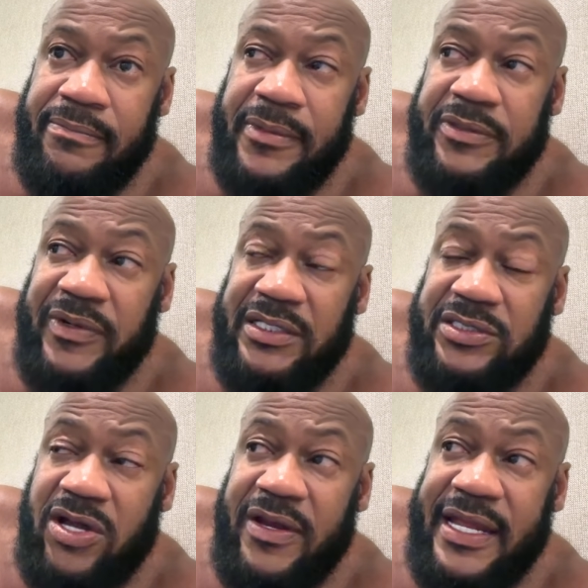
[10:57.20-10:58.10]
But when I
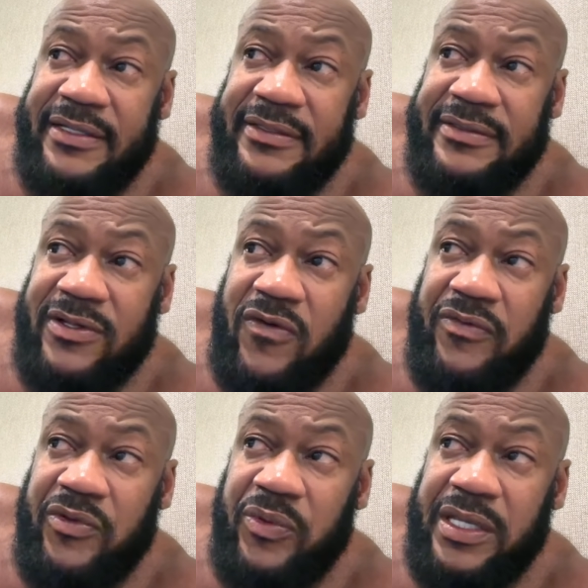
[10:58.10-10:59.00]
saw that
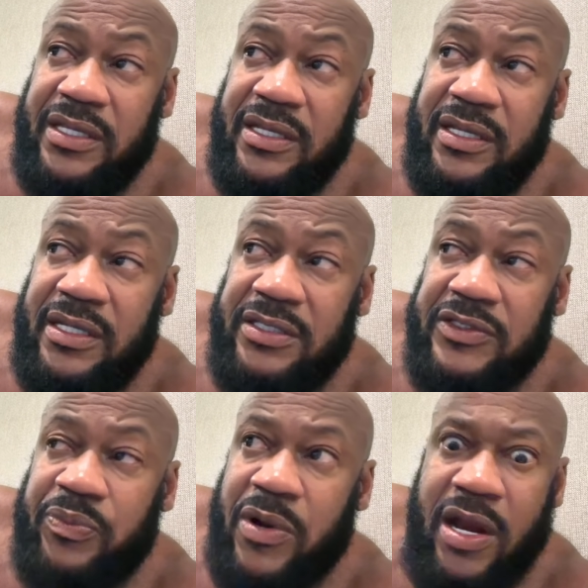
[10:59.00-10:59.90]
over the weekend, it
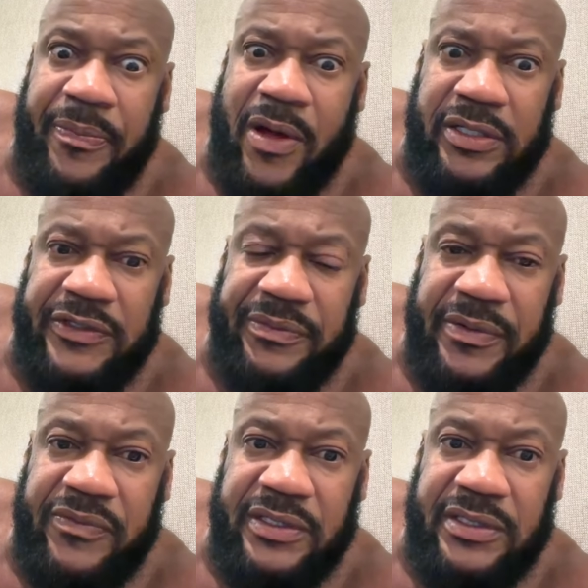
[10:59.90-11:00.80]
just brought up all these
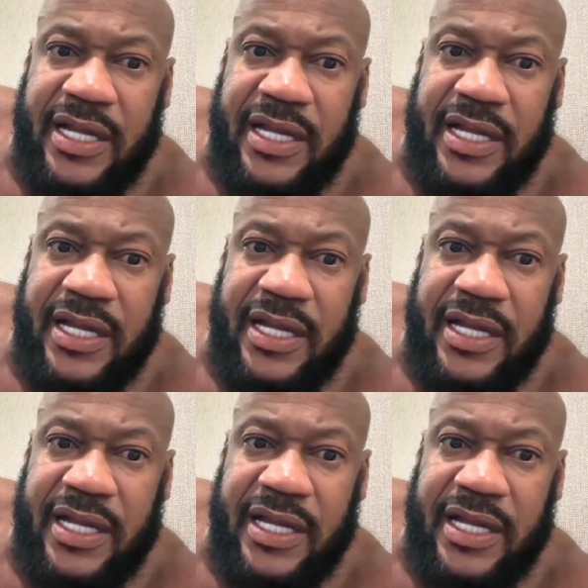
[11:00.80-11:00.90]
memories.